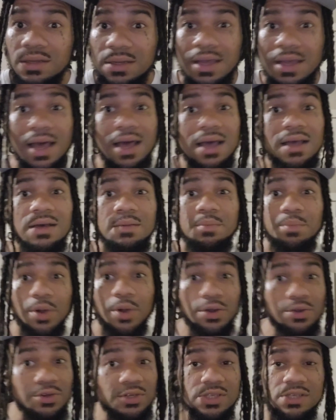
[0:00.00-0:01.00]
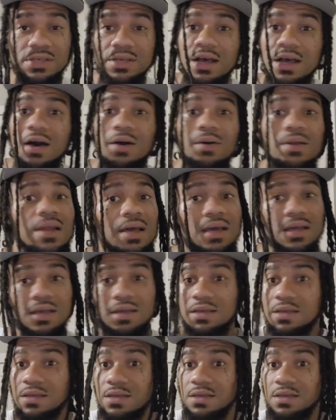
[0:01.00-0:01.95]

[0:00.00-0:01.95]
Got merch. All that.